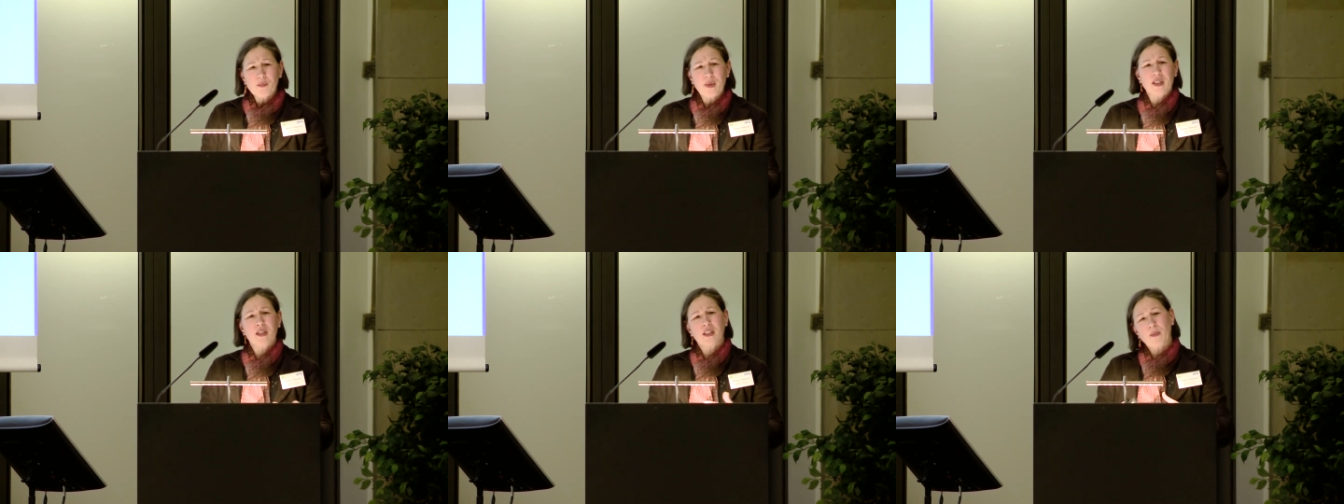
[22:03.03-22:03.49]

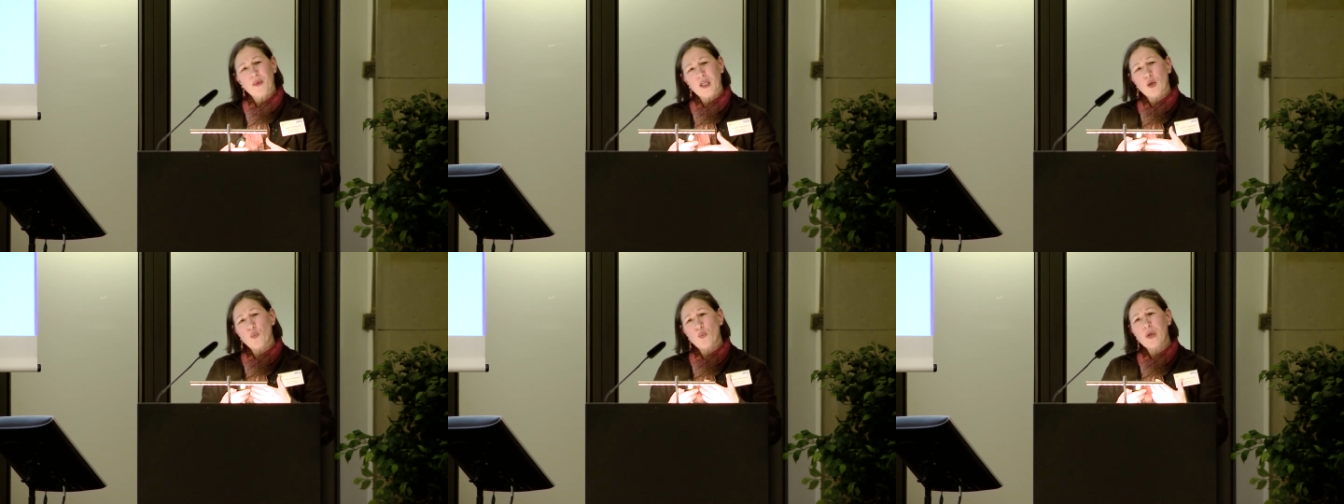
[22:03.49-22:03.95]
but it's
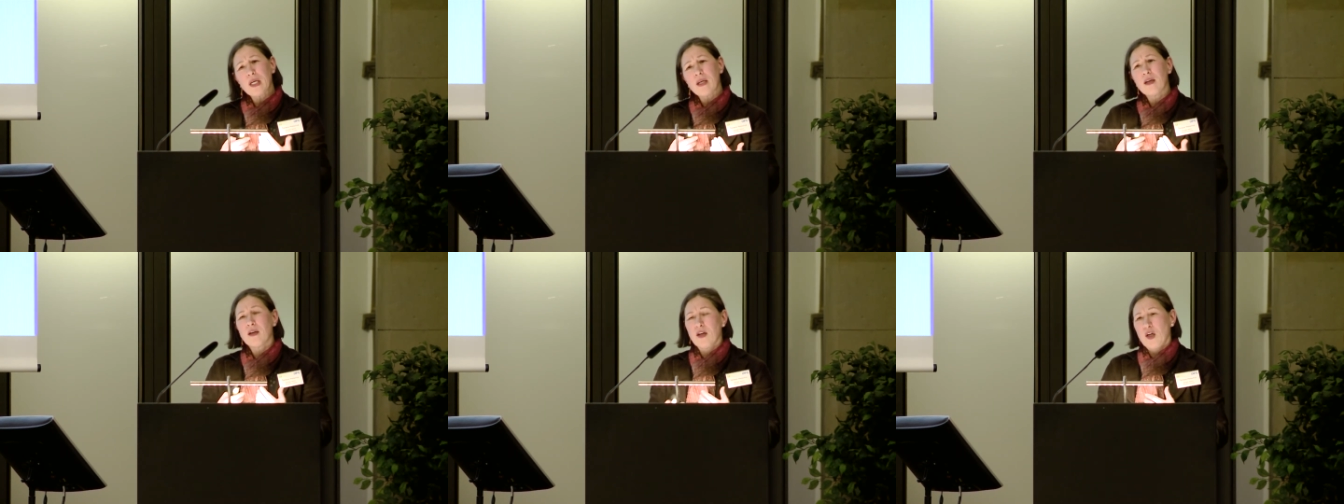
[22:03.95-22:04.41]
something
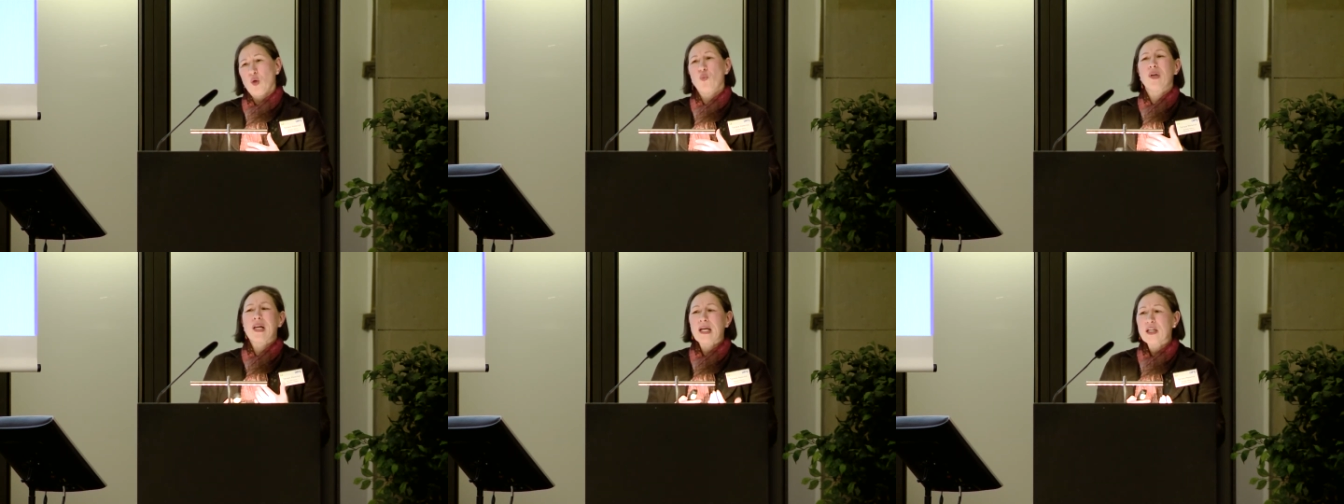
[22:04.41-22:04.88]
we
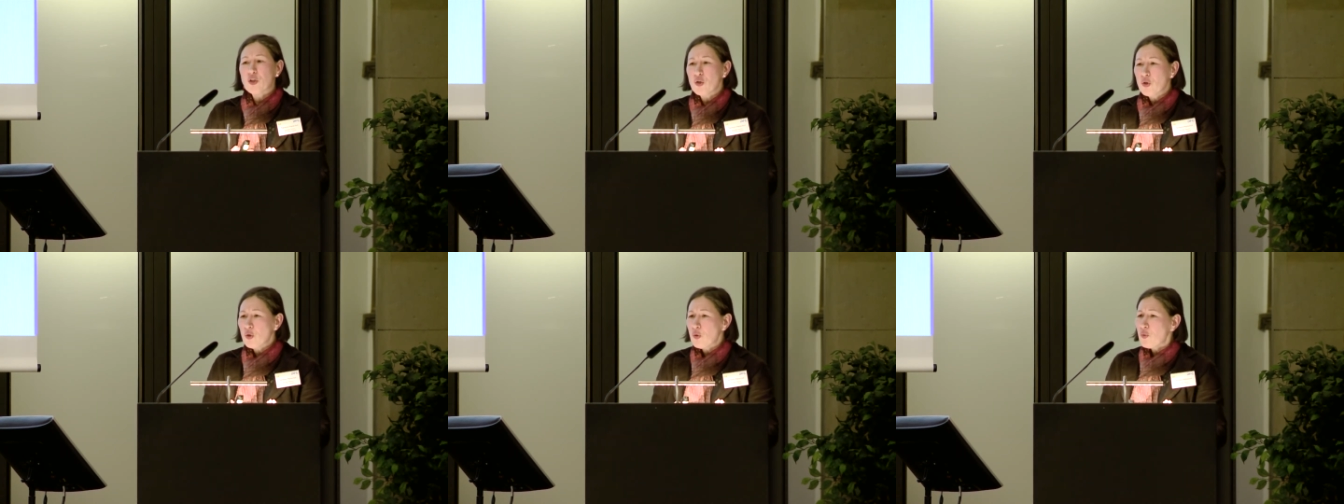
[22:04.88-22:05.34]
would like to
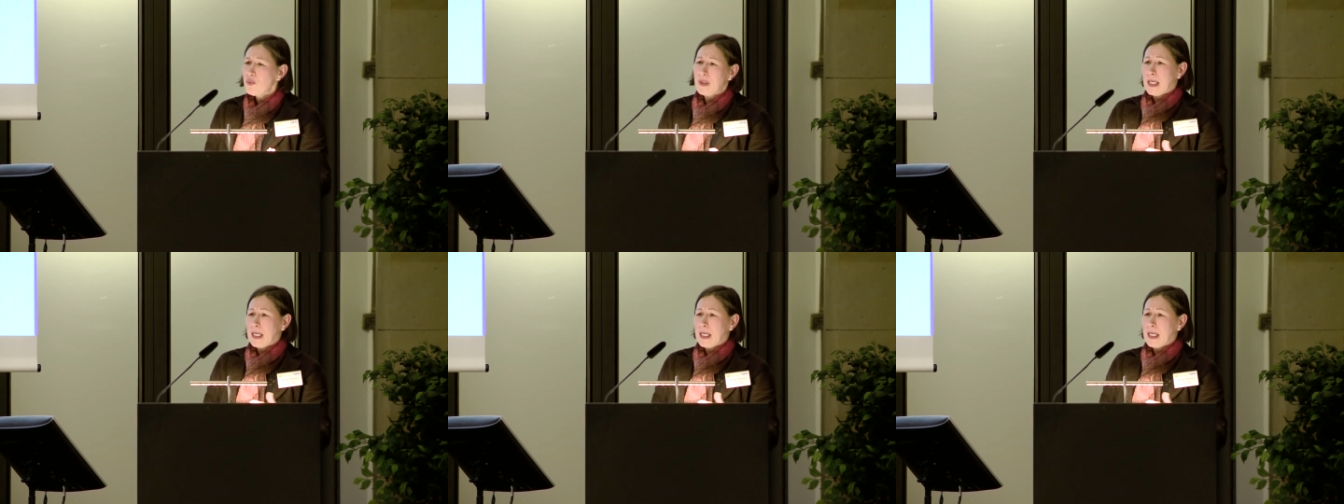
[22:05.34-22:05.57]
do,